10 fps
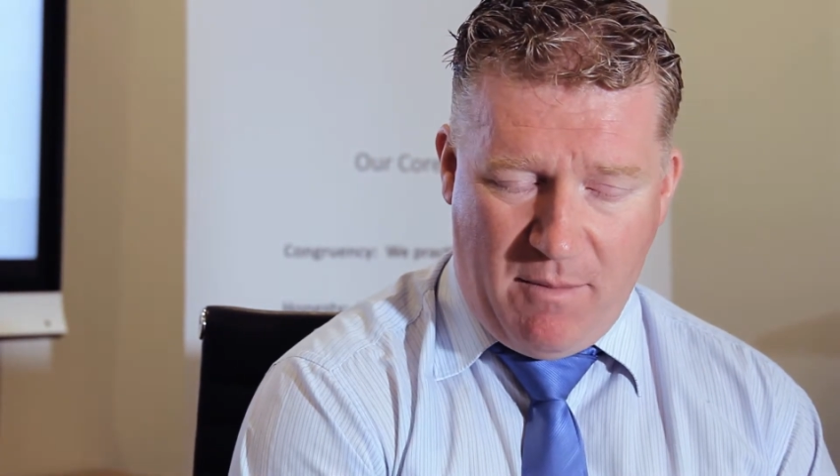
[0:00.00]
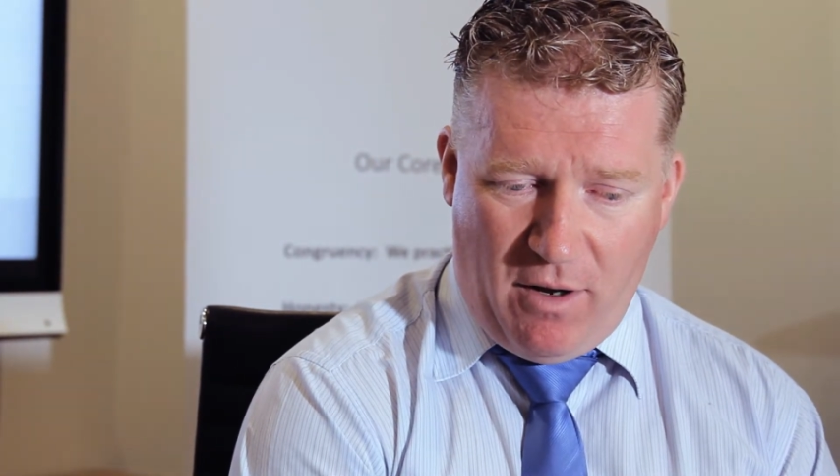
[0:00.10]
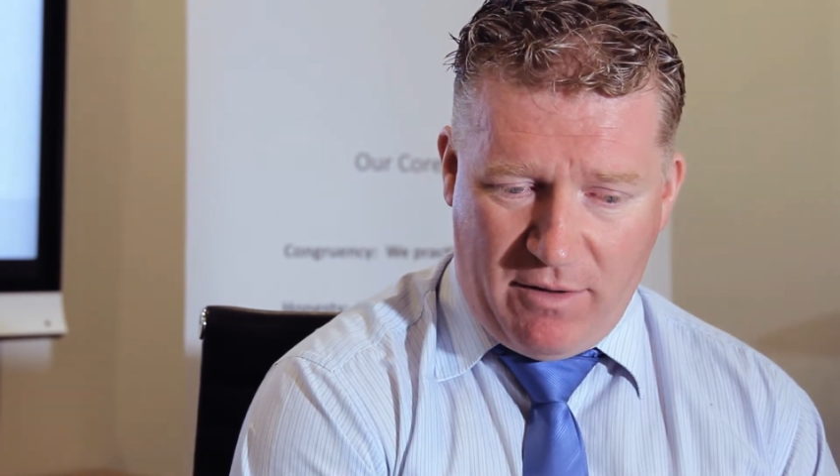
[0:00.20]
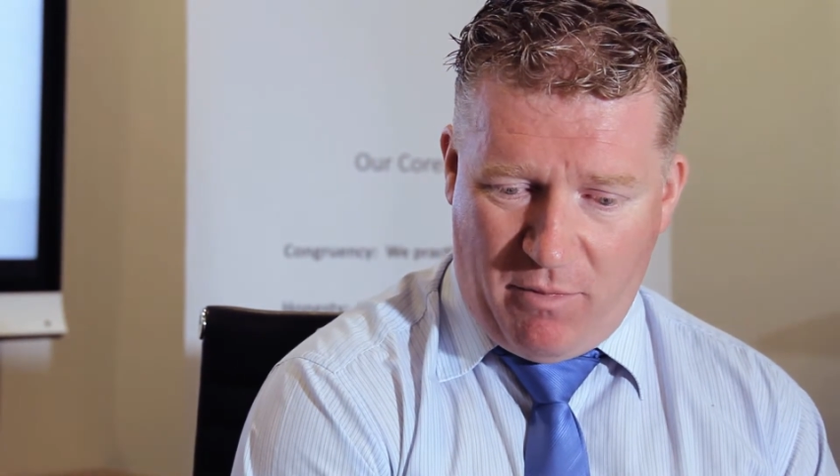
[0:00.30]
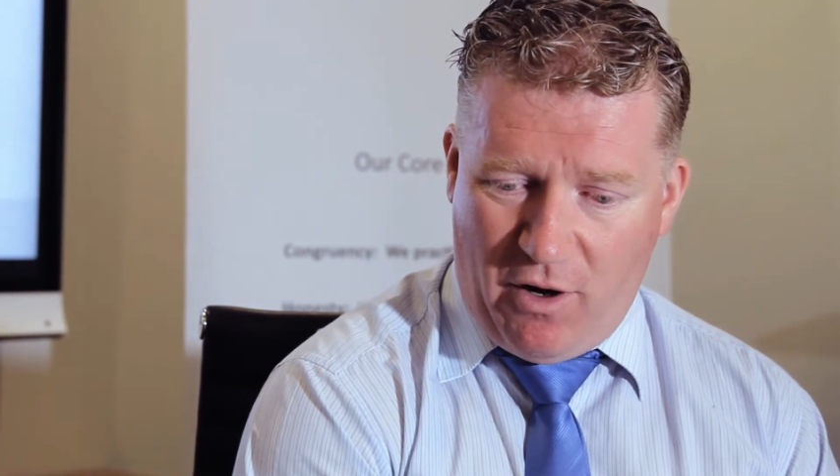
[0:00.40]
You
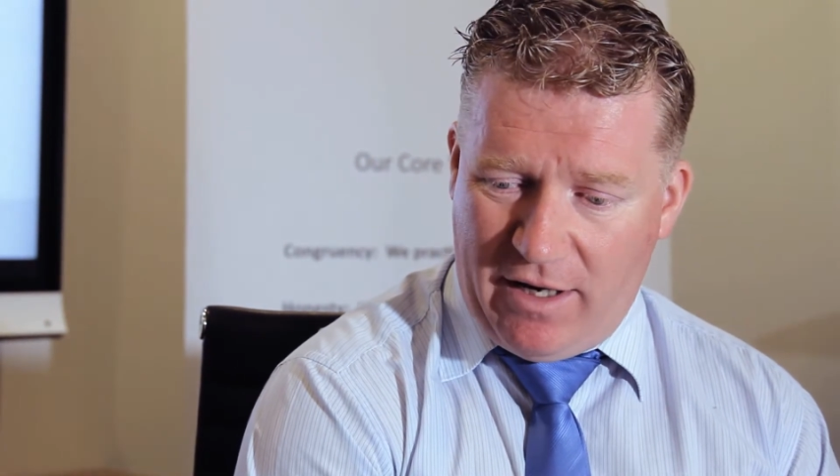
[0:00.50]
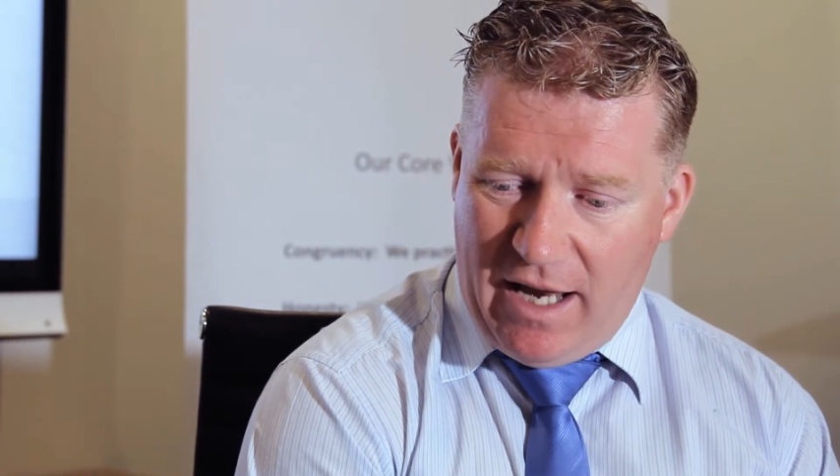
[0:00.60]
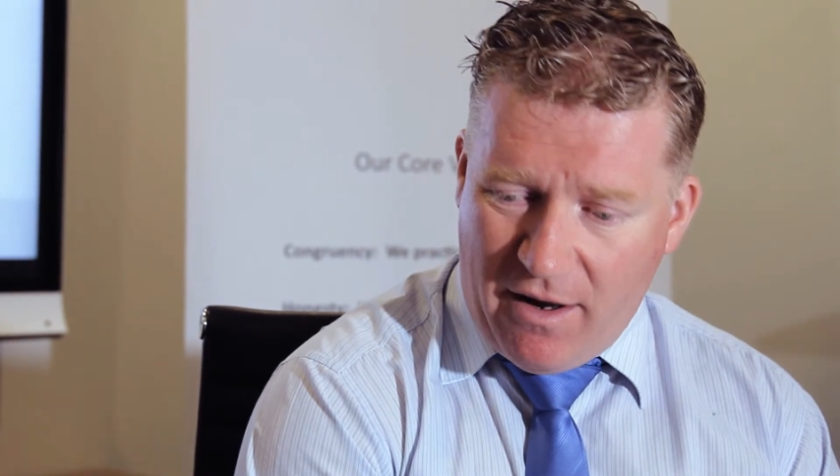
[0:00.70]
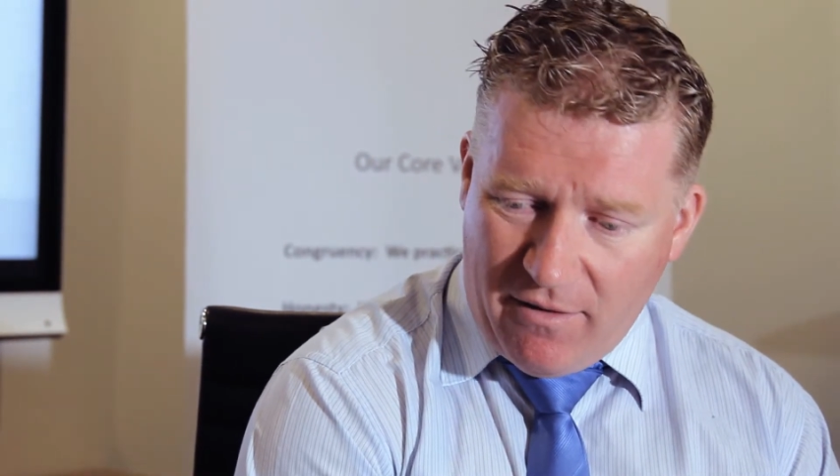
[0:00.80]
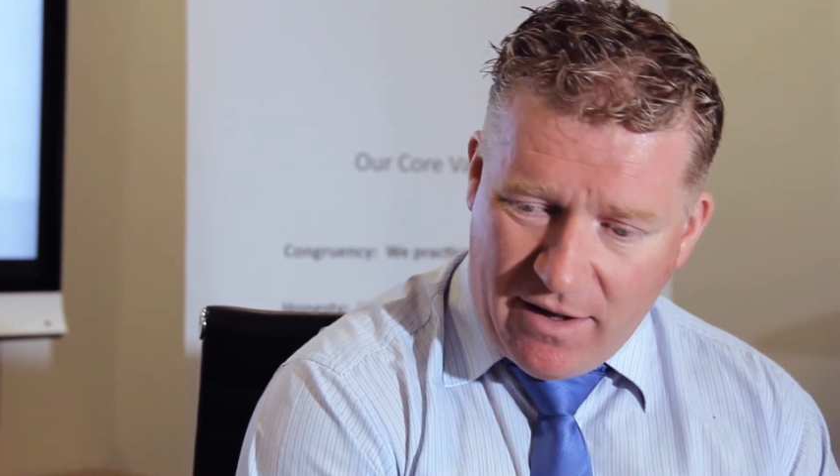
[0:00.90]
might buy it
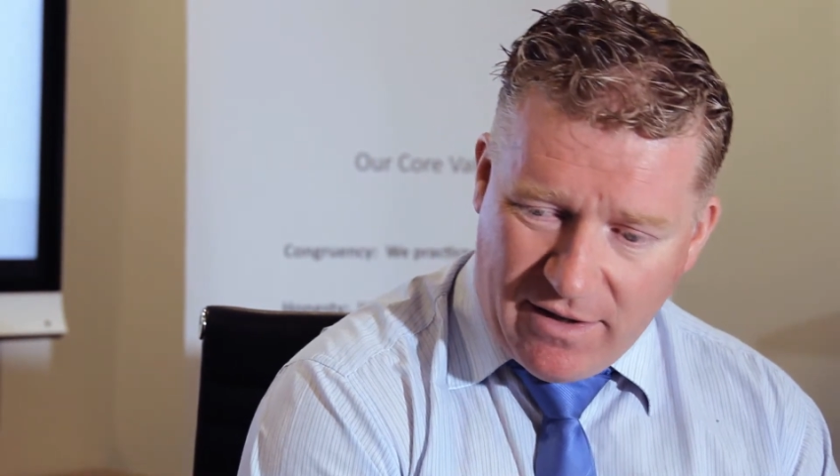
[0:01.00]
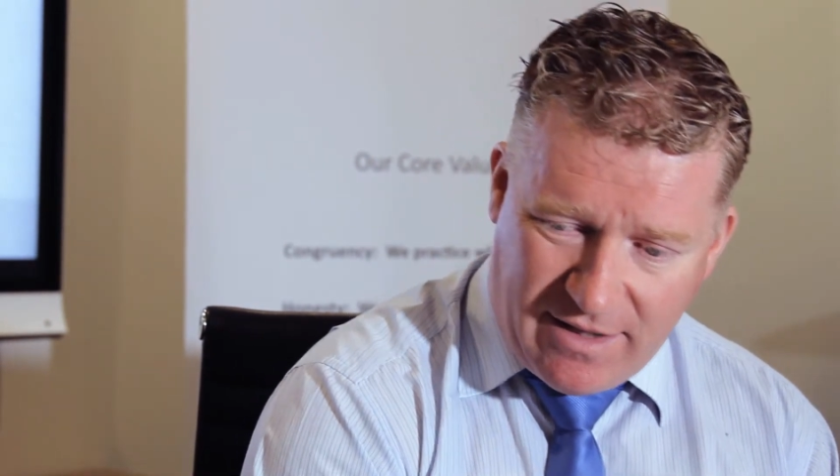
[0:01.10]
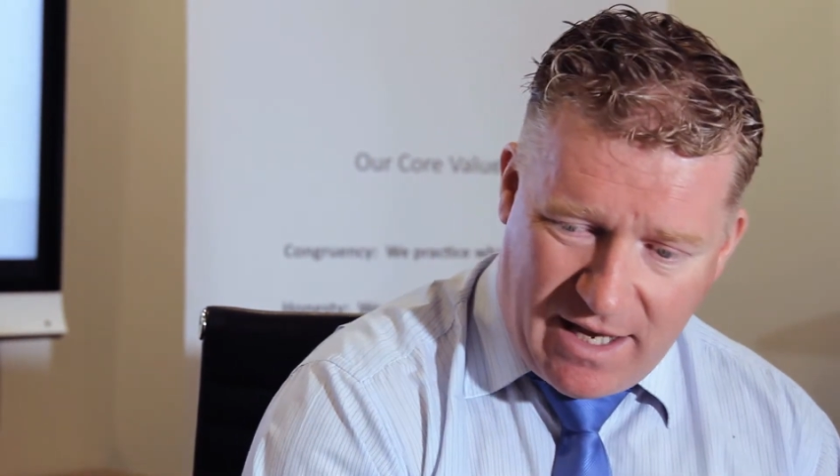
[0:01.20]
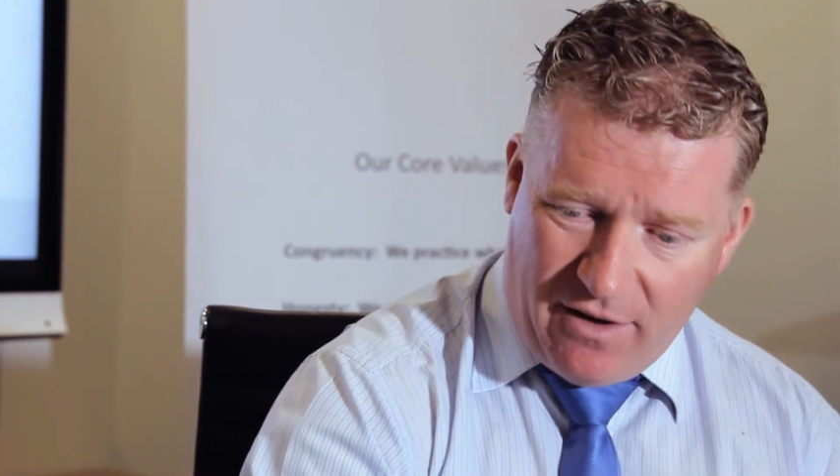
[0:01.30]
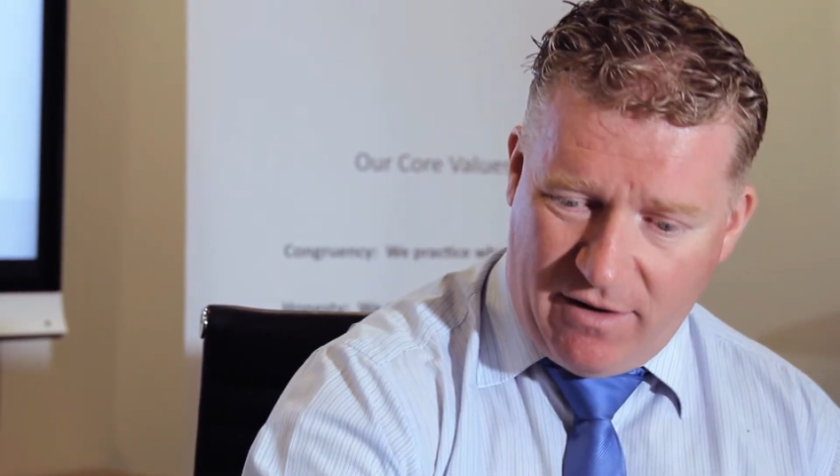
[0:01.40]
now,
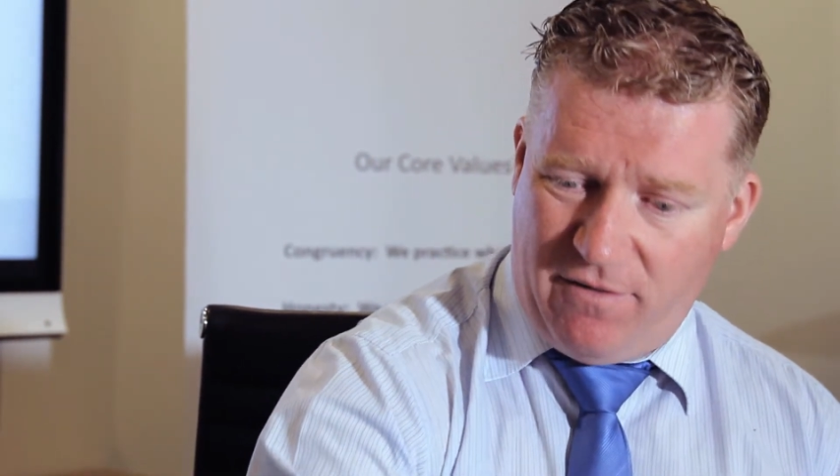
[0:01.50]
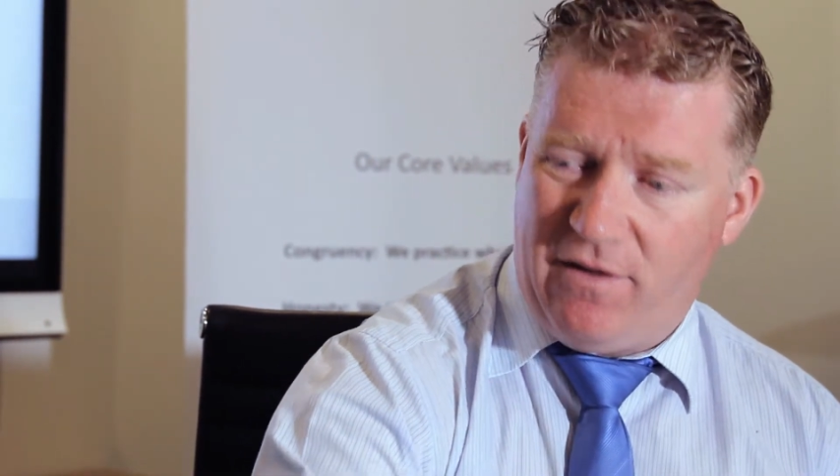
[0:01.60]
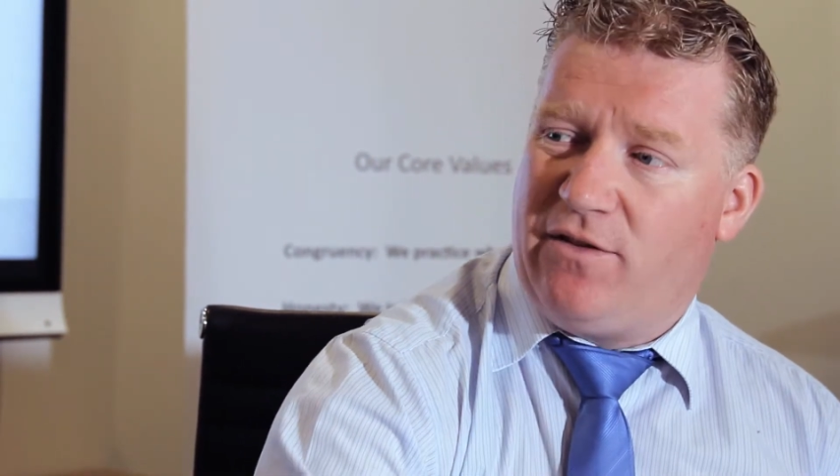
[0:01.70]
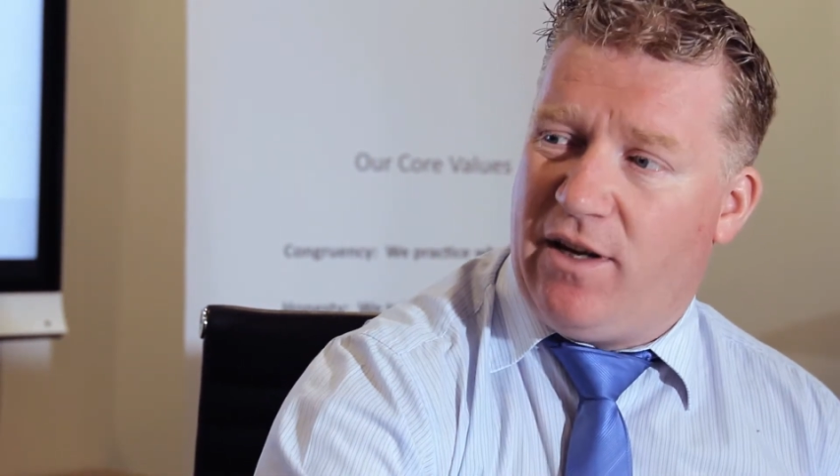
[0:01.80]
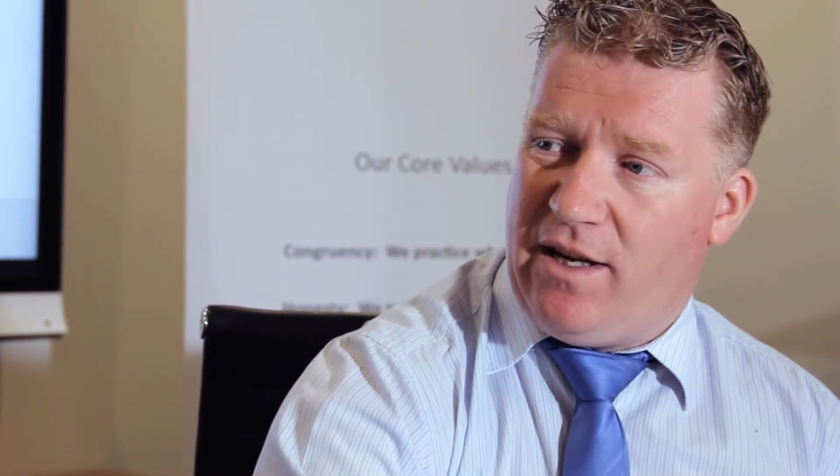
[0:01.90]
sell it in
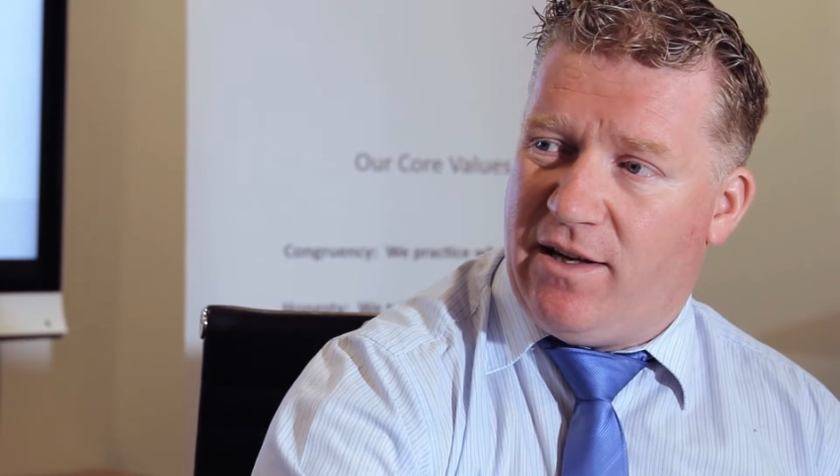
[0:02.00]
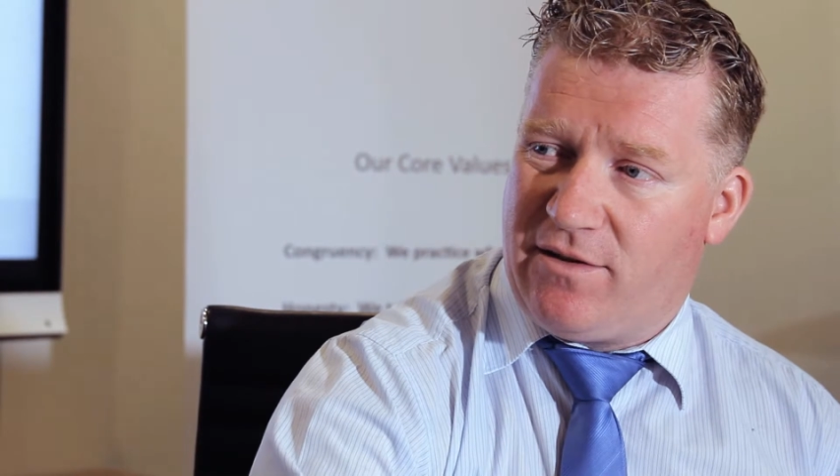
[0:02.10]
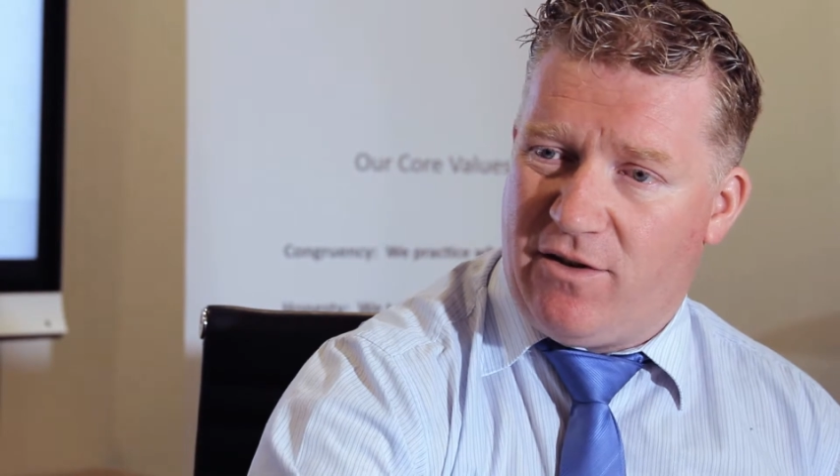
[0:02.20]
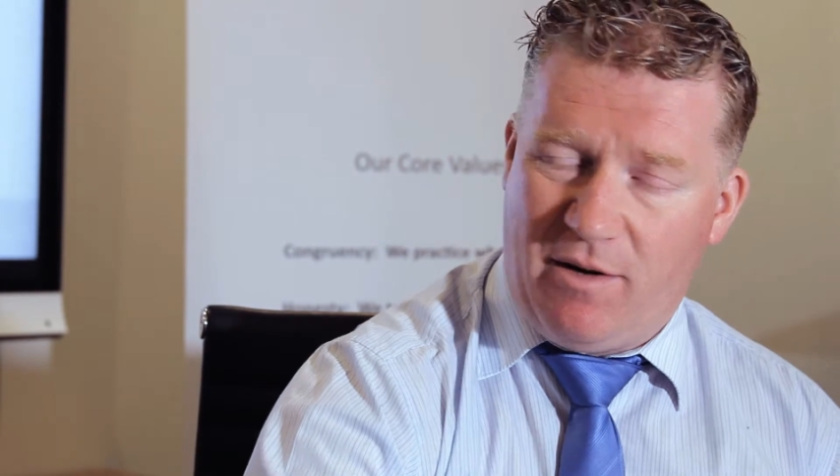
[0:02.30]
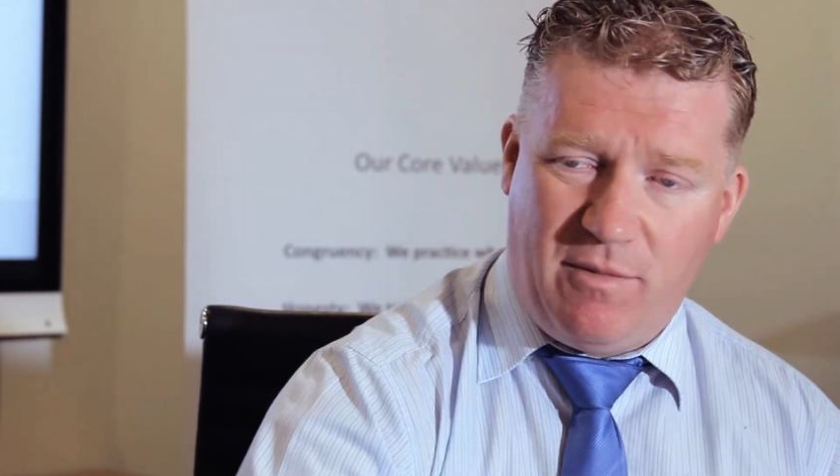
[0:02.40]
15 years' time.